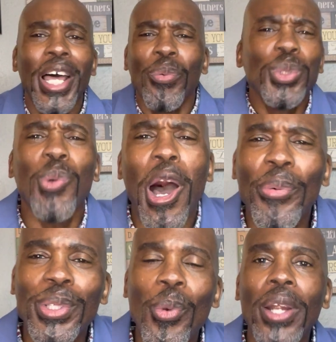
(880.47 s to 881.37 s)
What's wrong
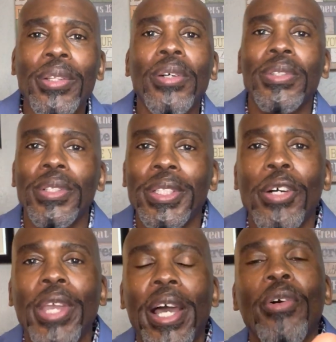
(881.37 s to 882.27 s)
with the world? Oh,
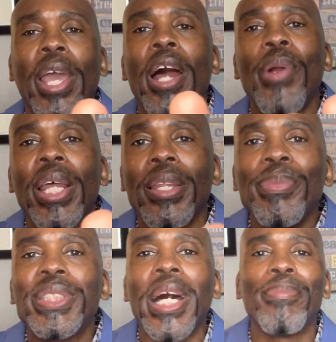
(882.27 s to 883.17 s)
okay, all right, let
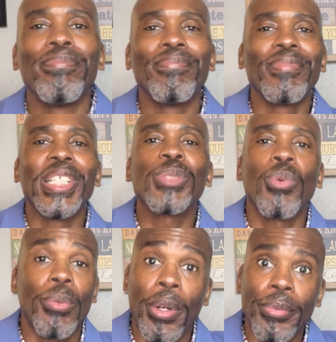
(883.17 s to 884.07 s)
me stop. That's
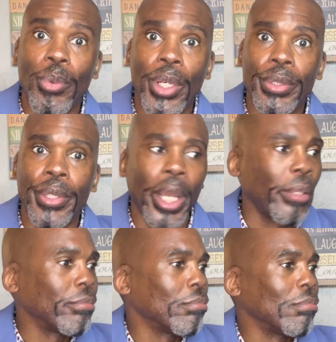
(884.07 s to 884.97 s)
what's wrong with the world today.
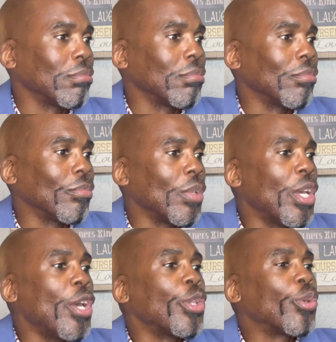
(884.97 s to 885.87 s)

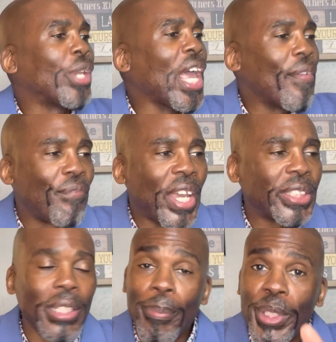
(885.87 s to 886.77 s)
Do they
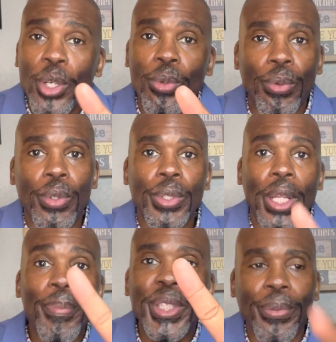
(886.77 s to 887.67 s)
invest? Number two,
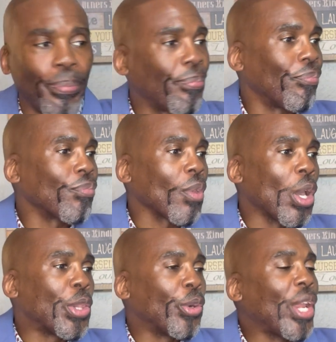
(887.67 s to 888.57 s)

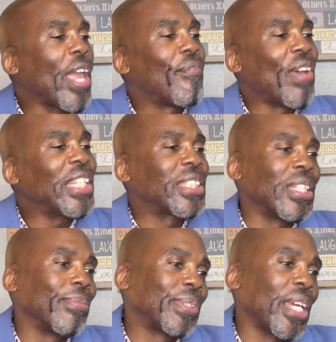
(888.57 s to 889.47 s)
do they invest in
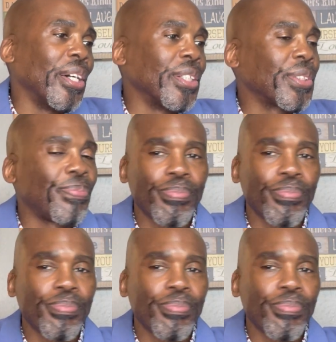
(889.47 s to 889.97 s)
themselves?